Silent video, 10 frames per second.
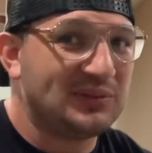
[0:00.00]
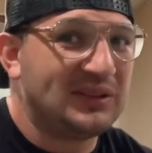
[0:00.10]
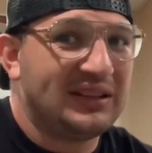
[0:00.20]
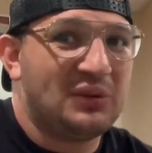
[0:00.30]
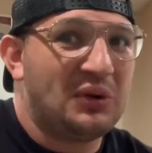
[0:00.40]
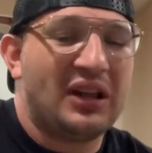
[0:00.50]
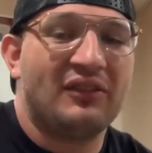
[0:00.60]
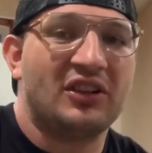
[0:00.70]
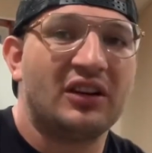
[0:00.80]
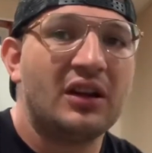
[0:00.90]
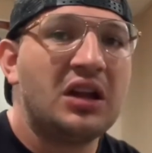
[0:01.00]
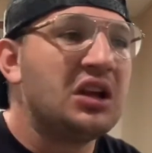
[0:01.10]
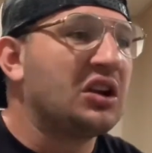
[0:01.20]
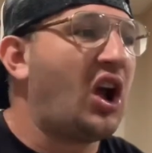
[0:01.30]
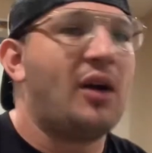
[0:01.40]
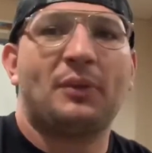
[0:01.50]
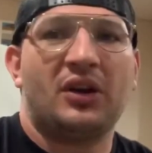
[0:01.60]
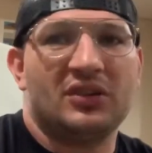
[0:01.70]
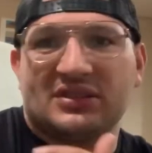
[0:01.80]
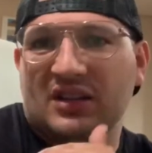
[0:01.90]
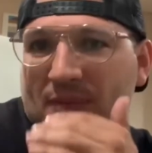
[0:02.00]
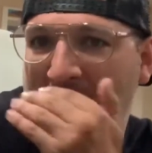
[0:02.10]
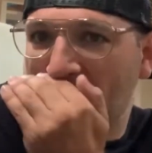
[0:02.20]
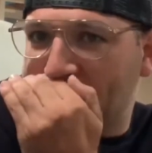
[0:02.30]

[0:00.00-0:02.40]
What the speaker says: We're like, whatever. Cop calls up.